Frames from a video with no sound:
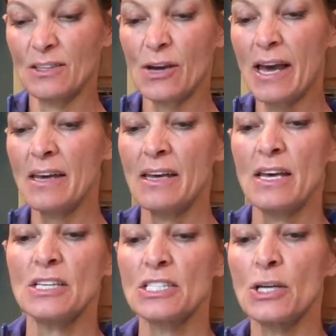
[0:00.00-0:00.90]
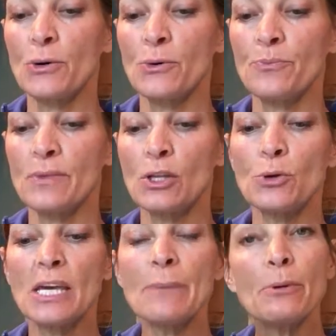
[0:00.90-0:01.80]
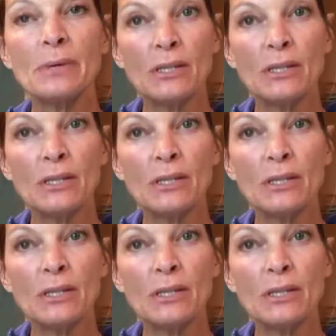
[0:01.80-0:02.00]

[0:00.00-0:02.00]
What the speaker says: Okay, so you keep them